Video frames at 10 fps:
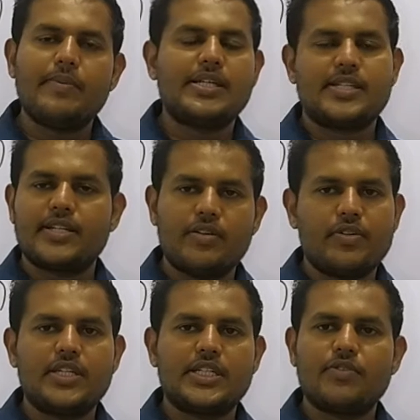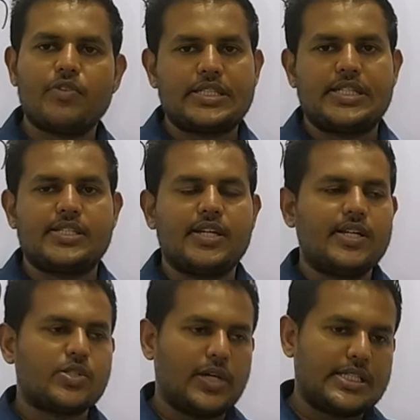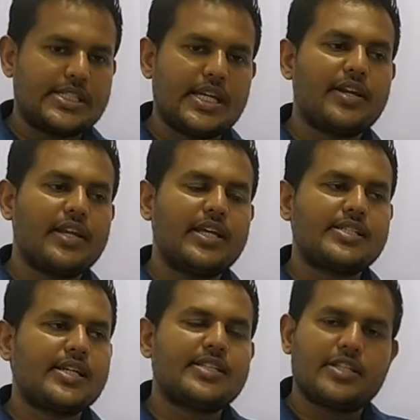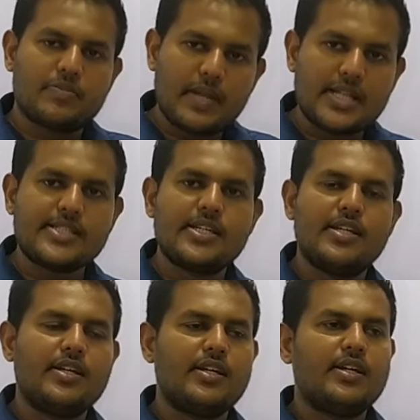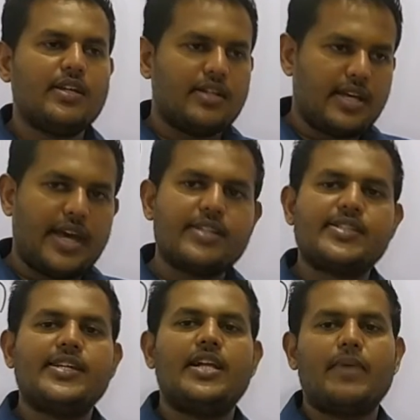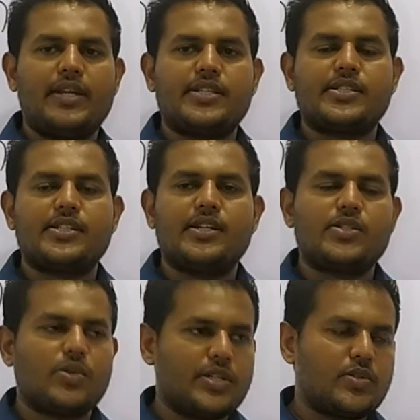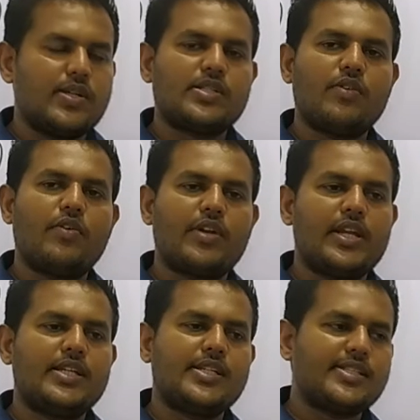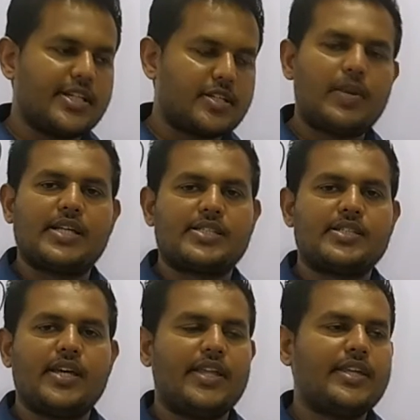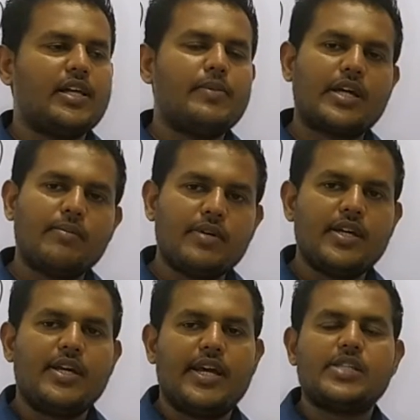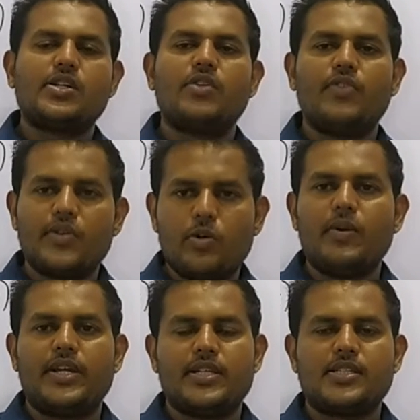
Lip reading: basic definition for acids. So HCl releases H+ and Cl-. So H2SO4 releases H+ and they will become SO4 2-.